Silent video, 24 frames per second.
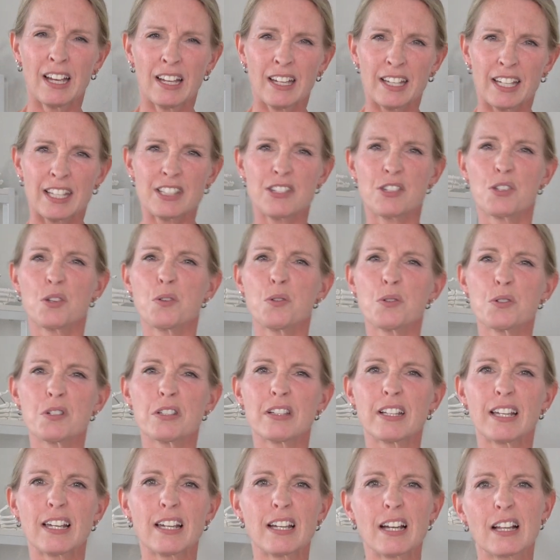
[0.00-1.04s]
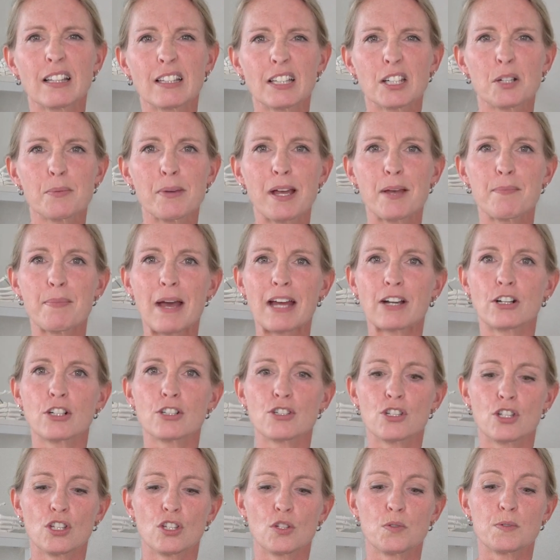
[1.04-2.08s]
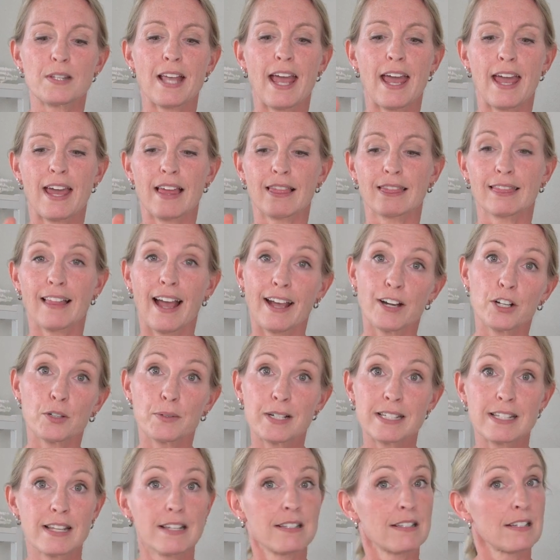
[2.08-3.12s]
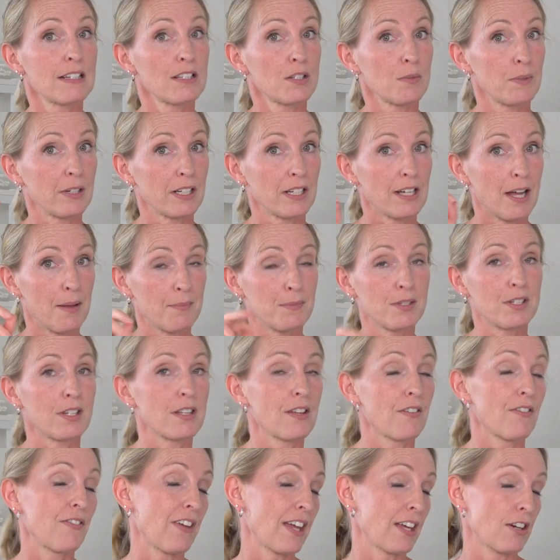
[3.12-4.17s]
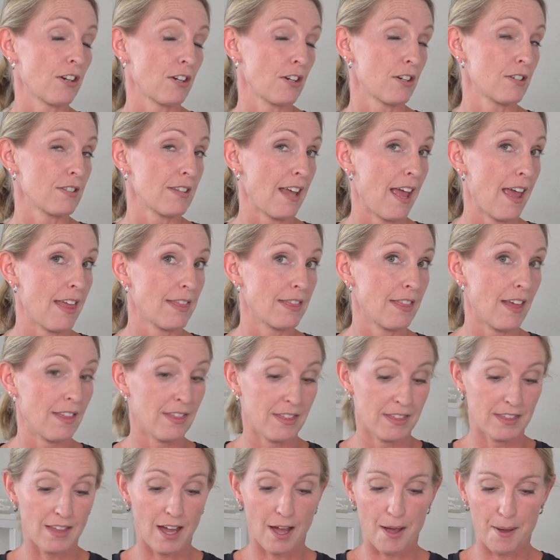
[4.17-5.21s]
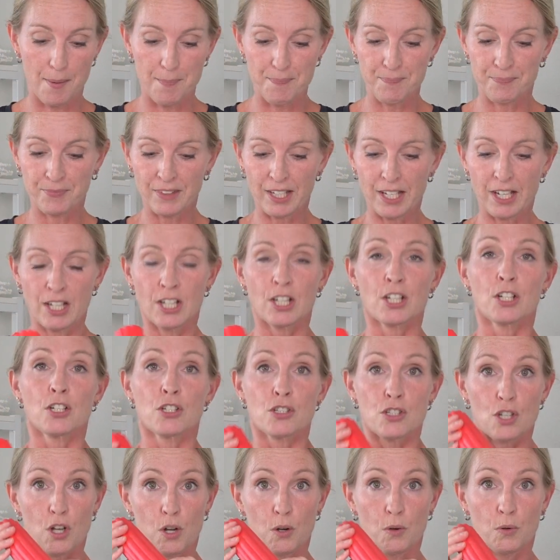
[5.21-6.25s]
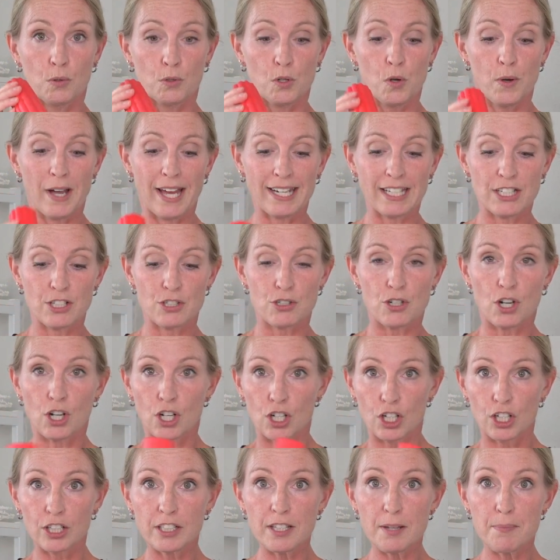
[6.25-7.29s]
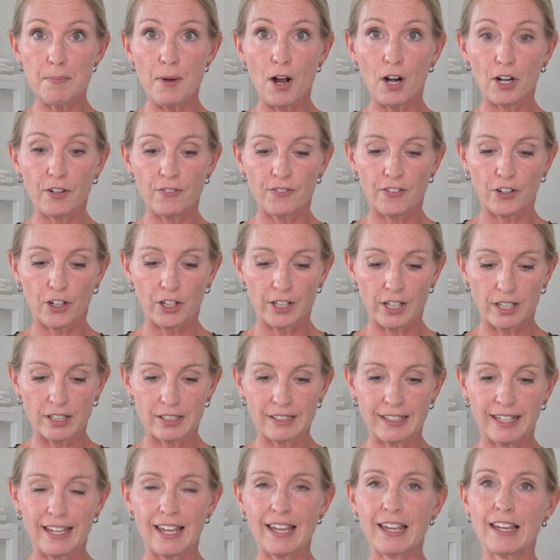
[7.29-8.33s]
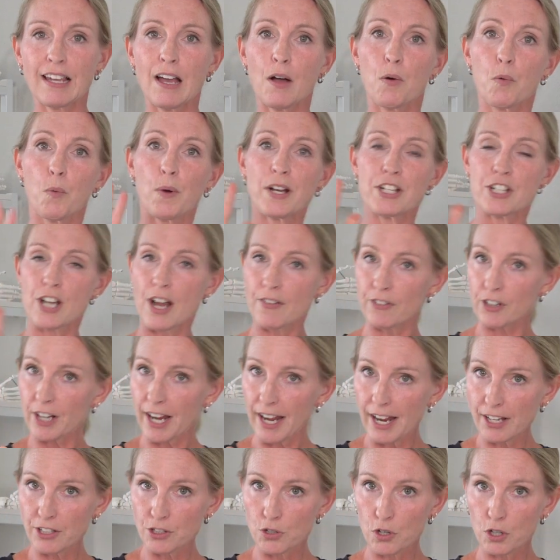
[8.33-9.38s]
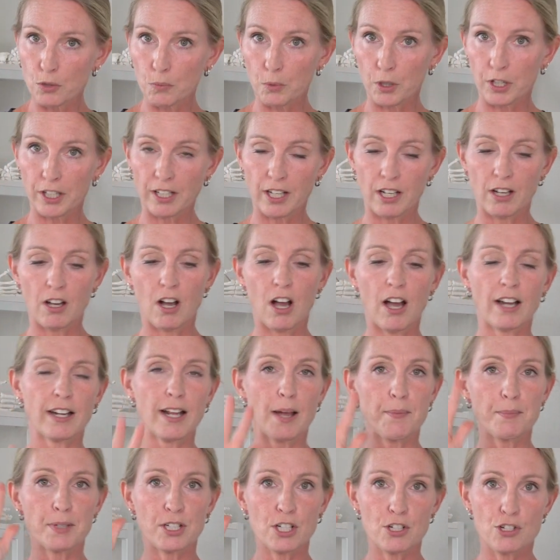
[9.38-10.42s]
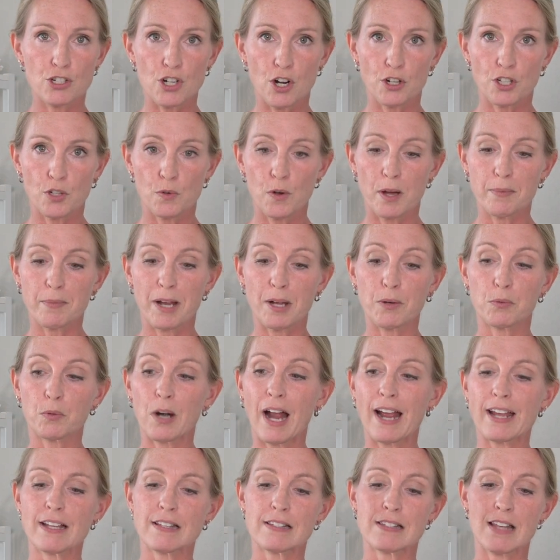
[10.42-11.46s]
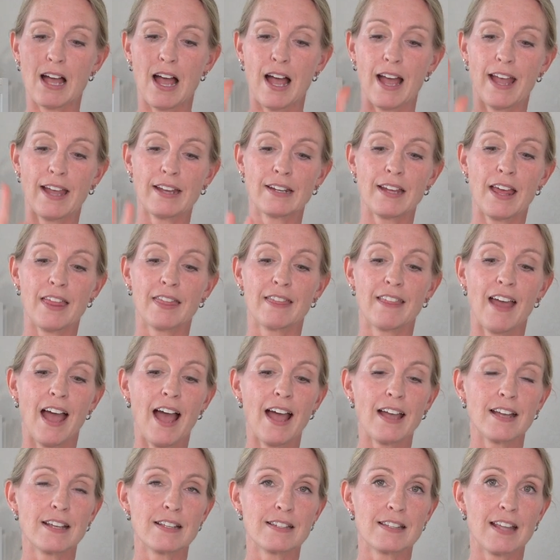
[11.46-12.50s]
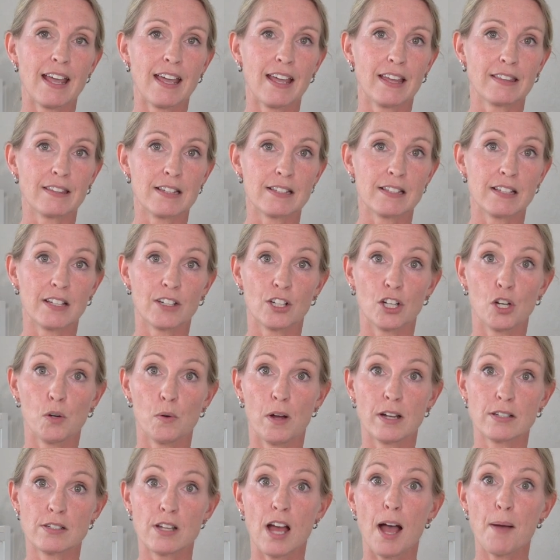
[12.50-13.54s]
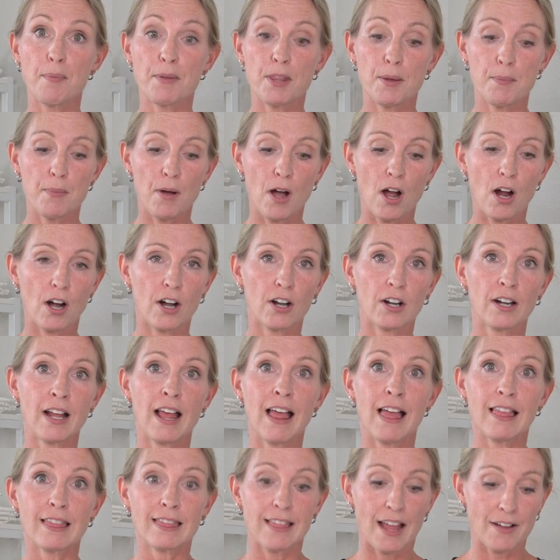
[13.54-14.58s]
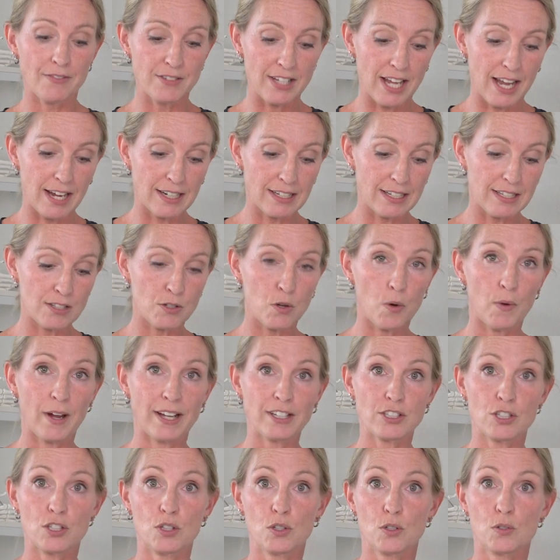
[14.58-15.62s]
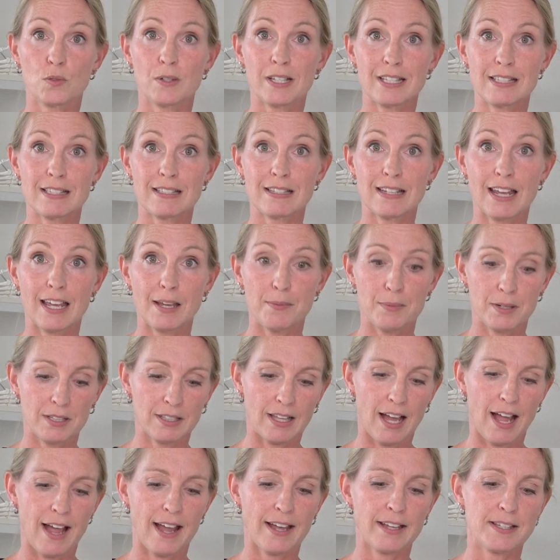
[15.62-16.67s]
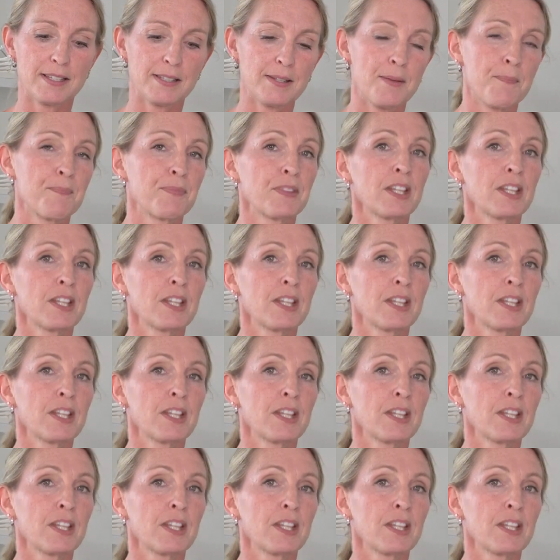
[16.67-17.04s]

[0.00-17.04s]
It's usually a little bit better to use a lighter resistance when it comes to the fingers and the thumb. So go ahead and turn the bar vertically. Whichever hand you're working on, I'm going to show you on my right side. That is the hand that's going to go on top of the bar. Left hand is going to stabilize.